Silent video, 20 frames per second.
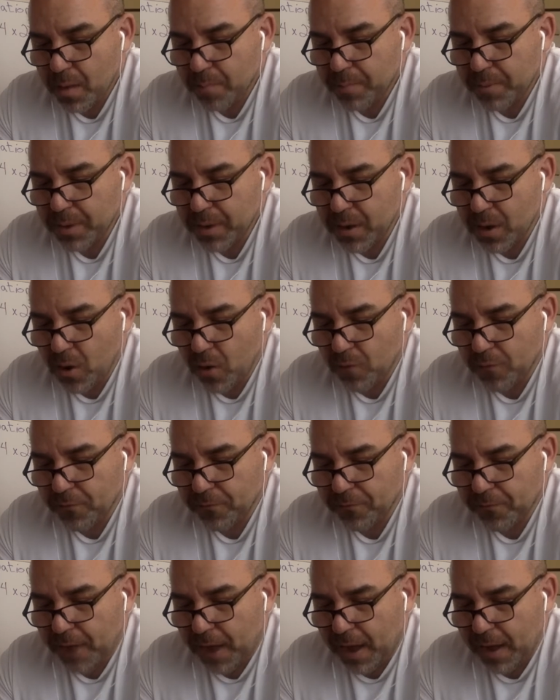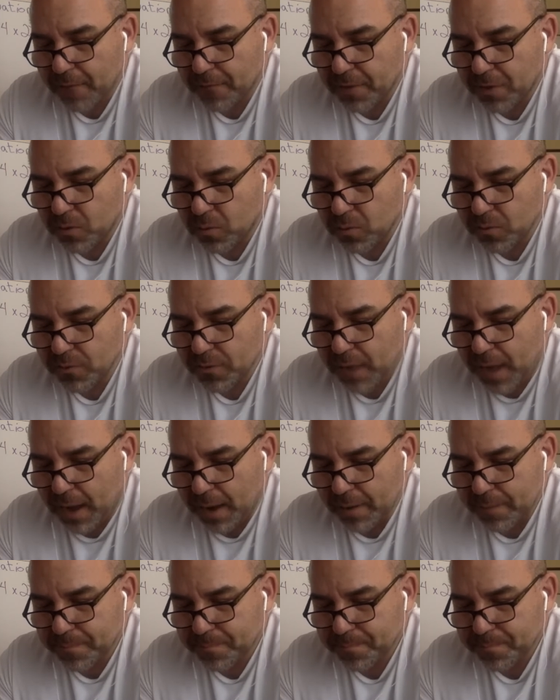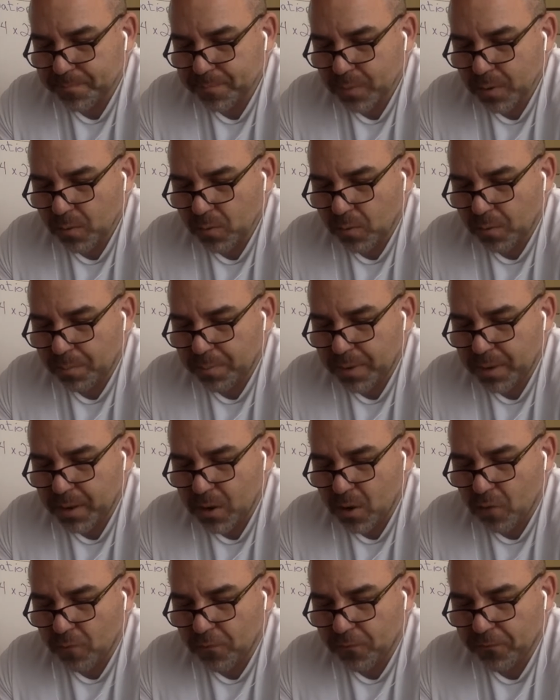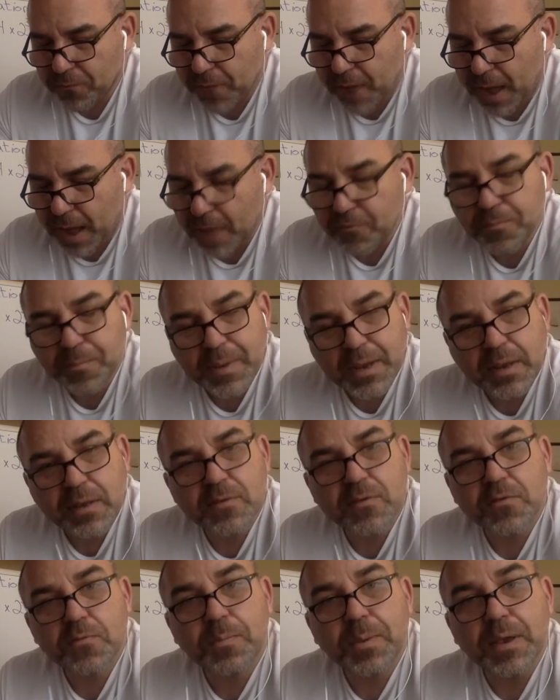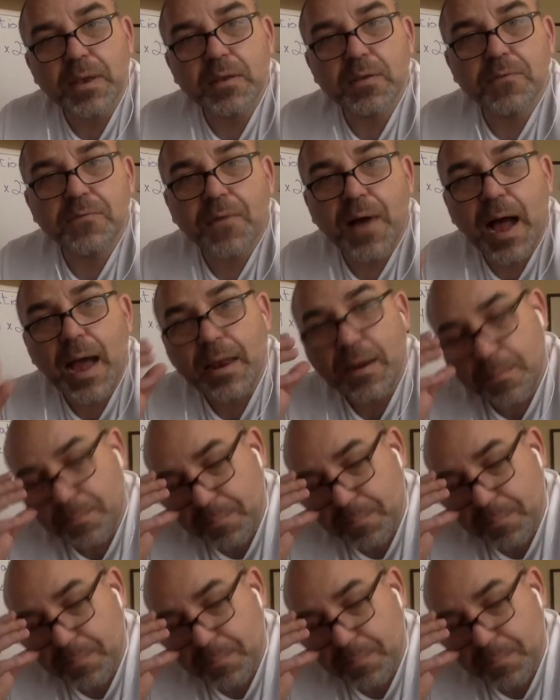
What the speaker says: P over 5 equals 9. Well, P over 5 means it's being divided.